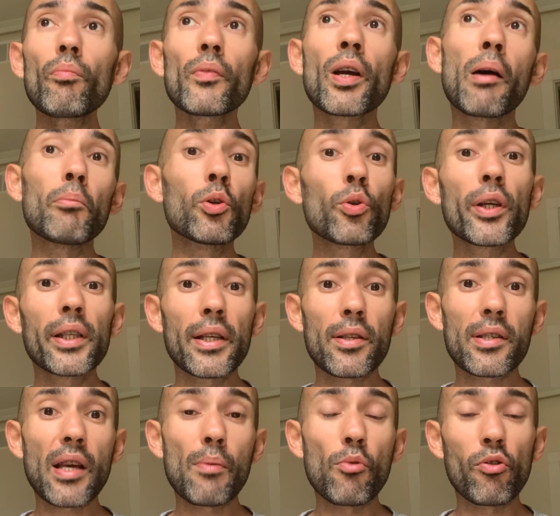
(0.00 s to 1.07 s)
I'm looking at
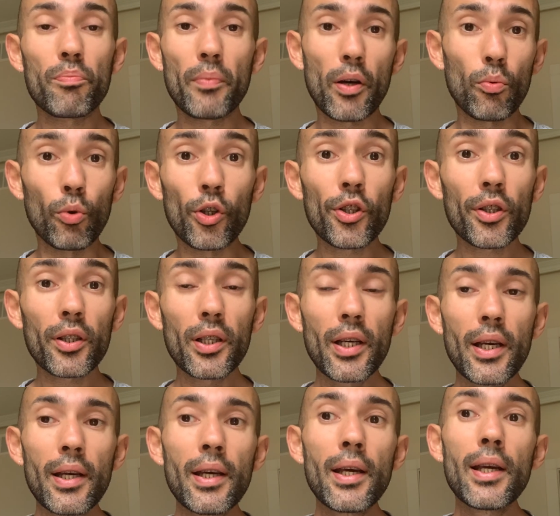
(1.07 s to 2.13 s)
some of my work,
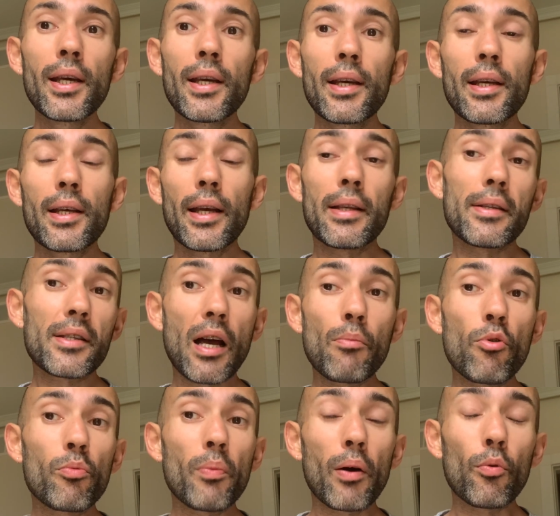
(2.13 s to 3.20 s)
and some
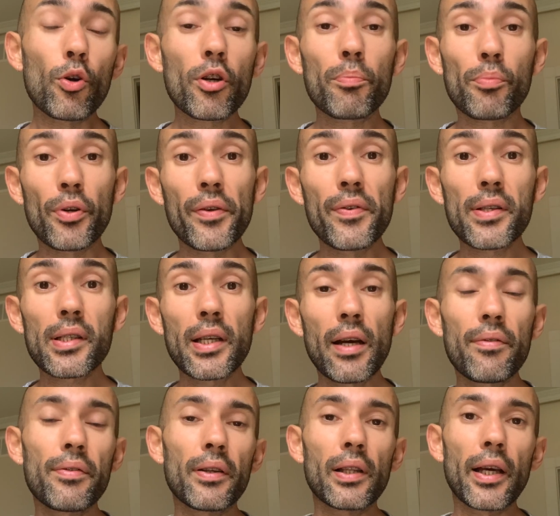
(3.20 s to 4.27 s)
of my work previously, I
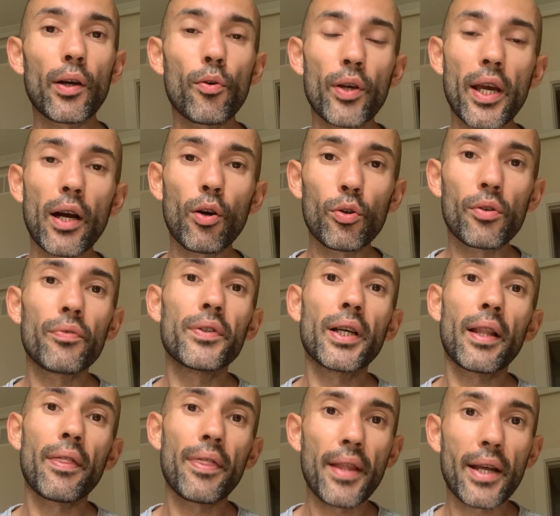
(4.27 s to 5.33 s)
feel like, okay, I could have
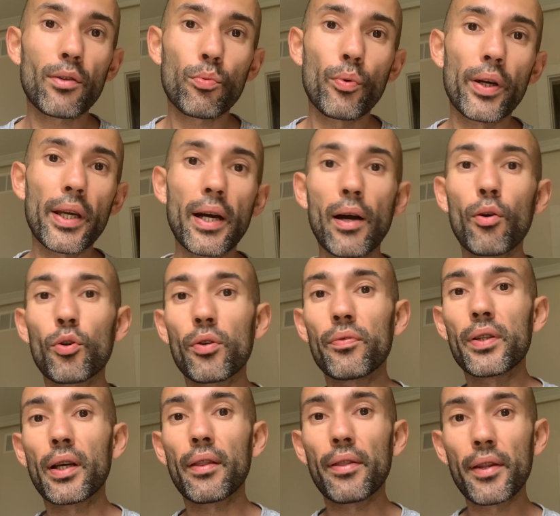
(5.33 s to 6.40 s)
done that way, I could have
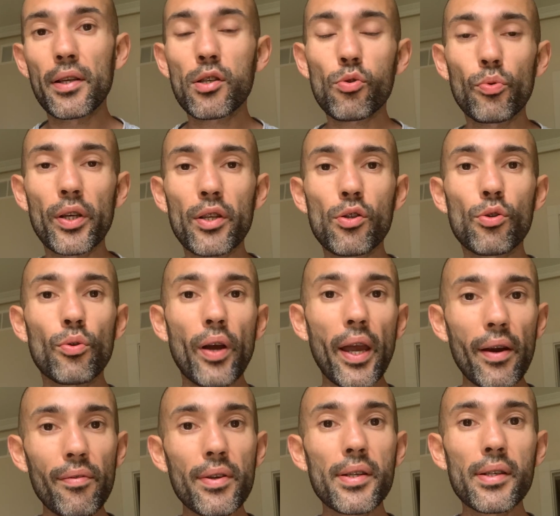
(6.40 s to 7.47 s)
done this way. So
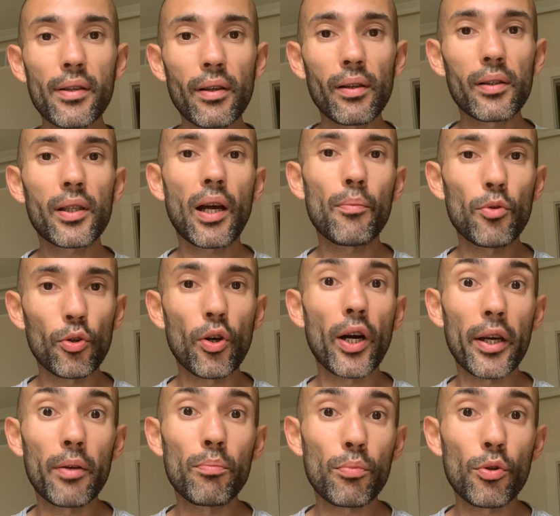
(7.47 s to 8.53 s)
every single time you are
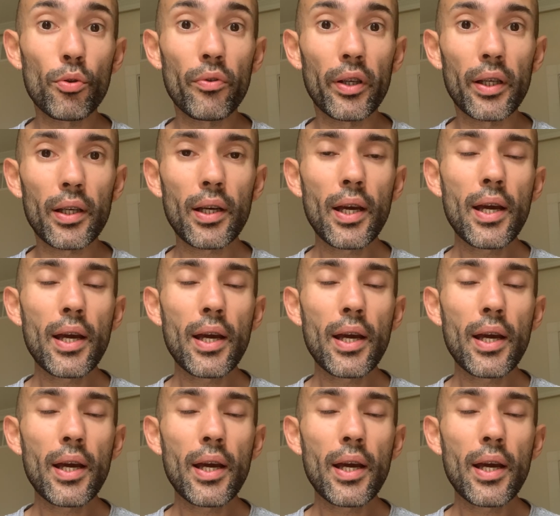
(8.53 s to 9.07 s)
improving.